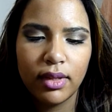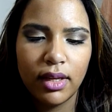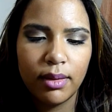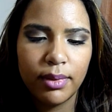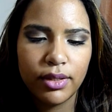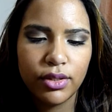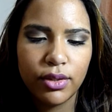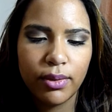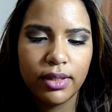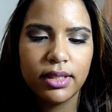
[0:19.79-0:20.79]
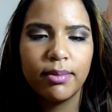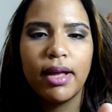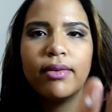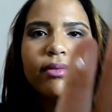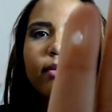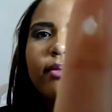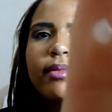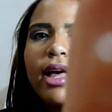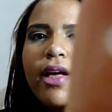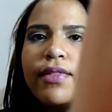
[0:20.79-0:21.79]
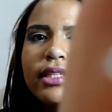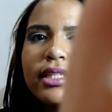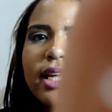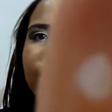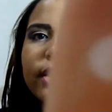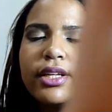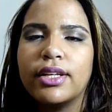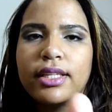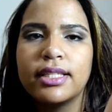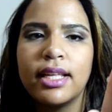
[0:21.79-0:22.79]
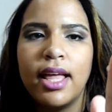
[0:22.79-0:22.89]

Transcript: And I'm going to squirt some out. And this is how it looks.